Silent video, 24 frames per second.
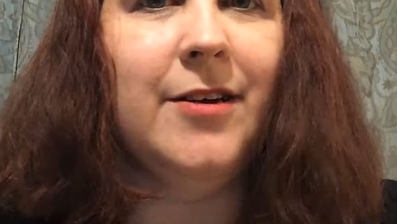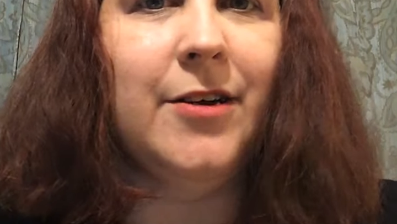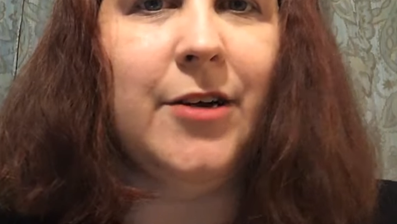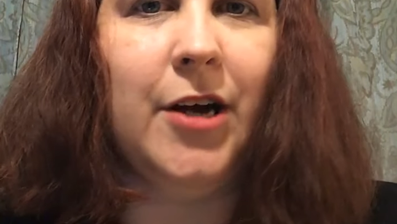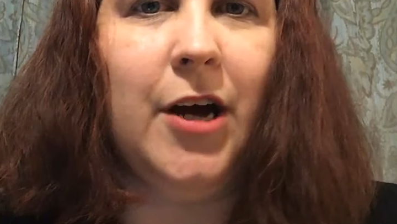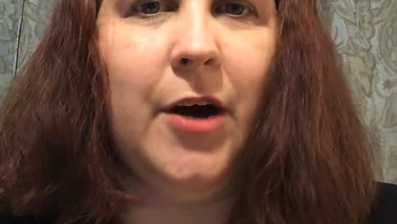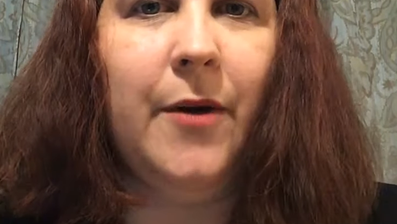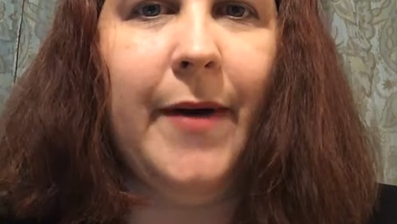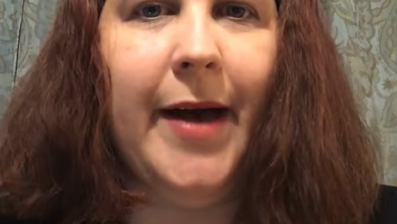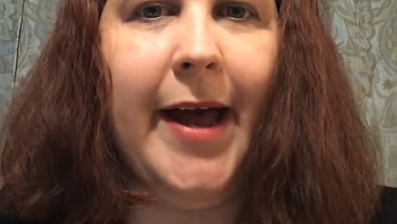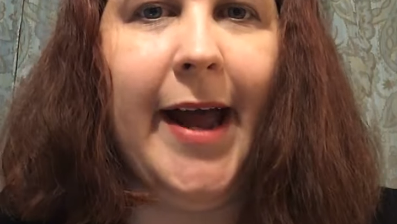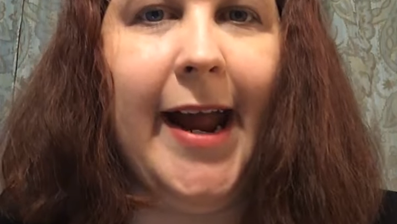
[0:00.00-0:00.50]

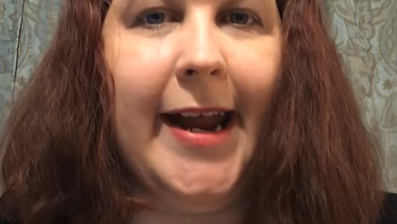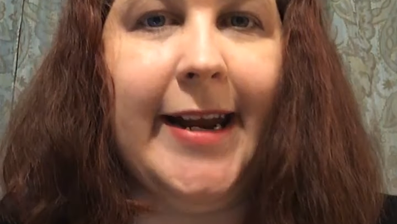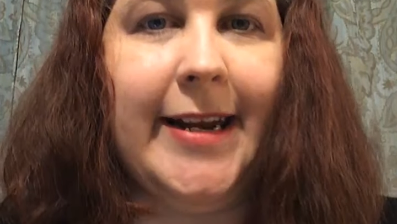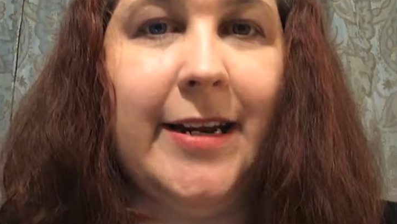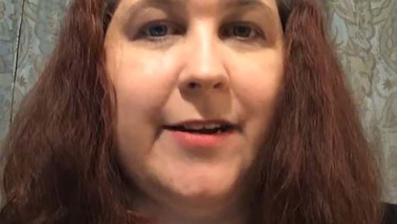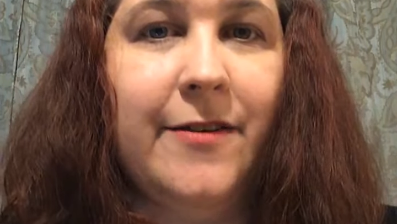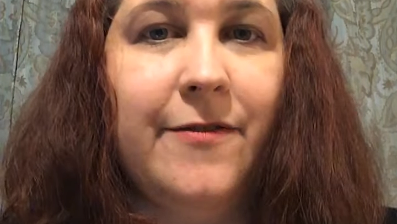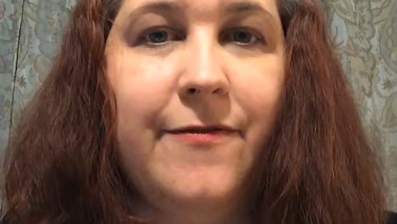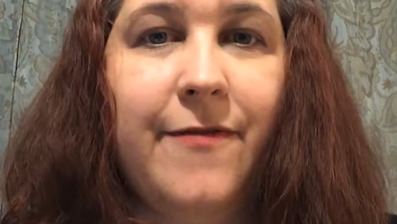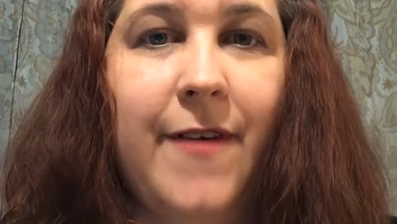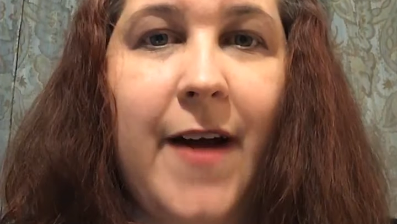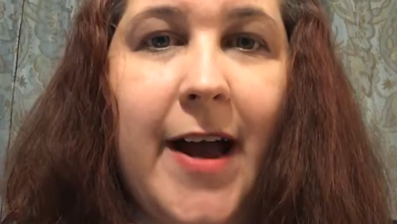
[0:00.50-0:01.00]
Go ahead
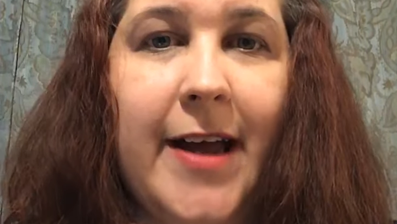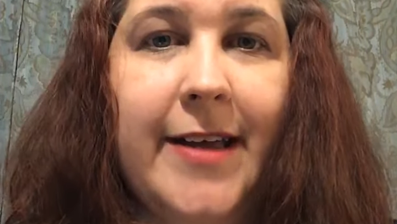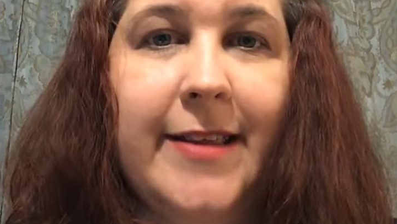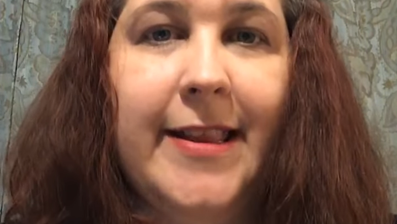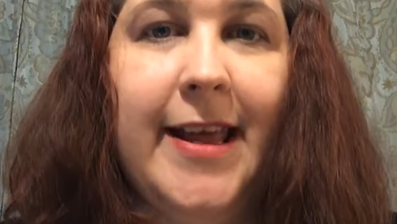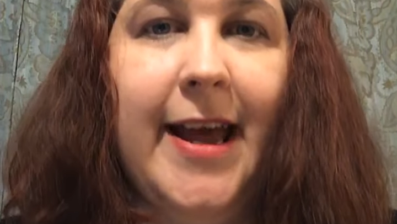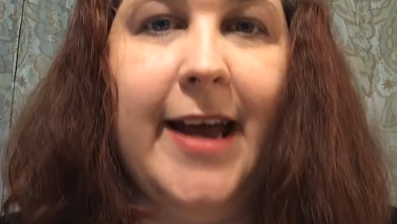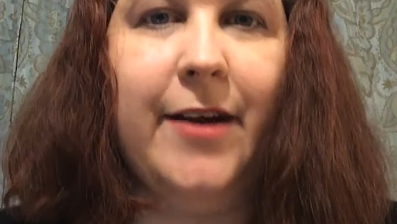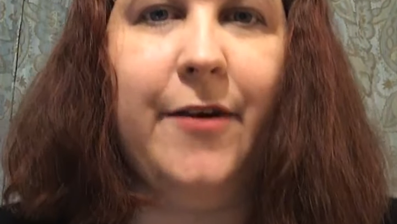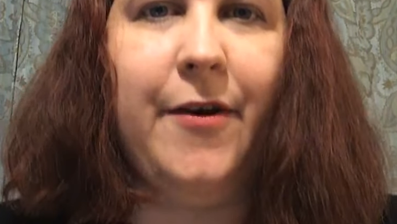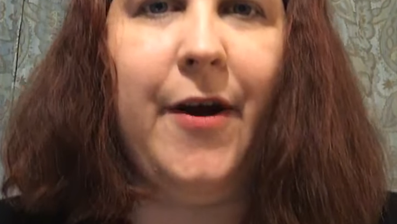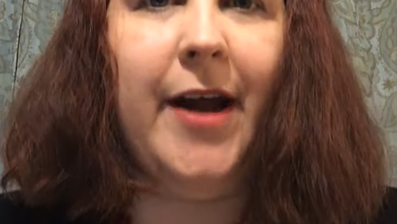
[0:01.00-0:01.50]
and find
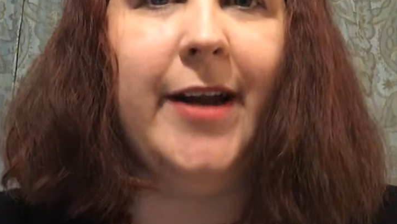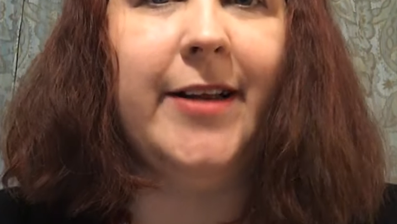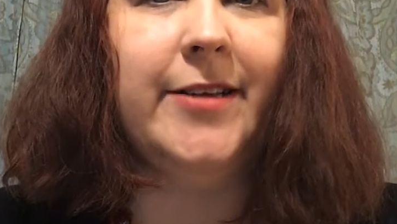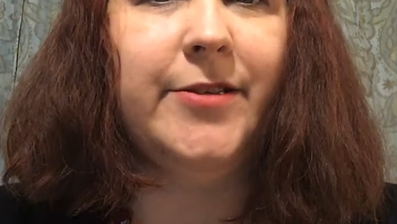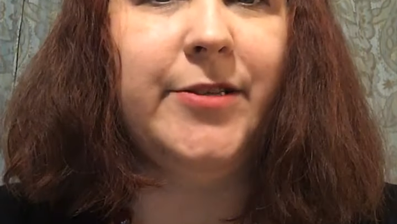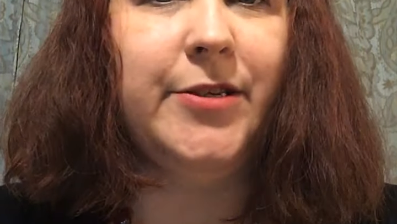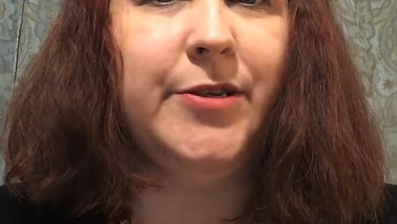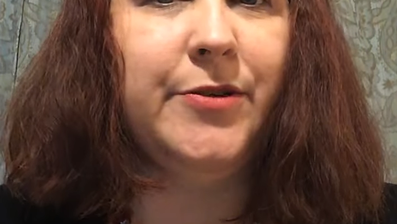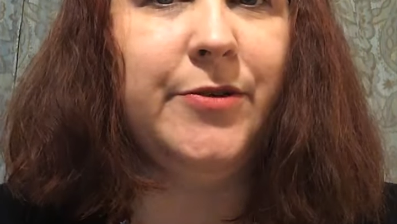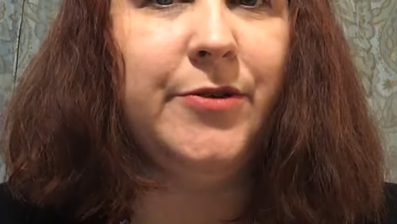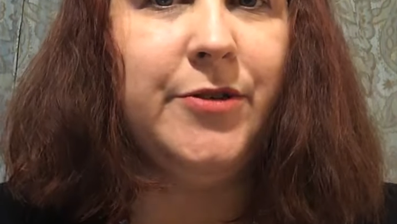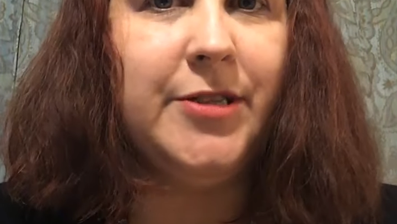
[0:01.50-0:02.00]
that
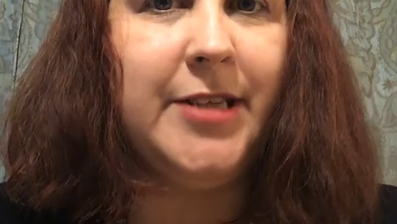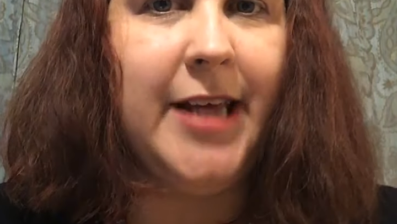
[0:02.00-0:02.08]
gratitude.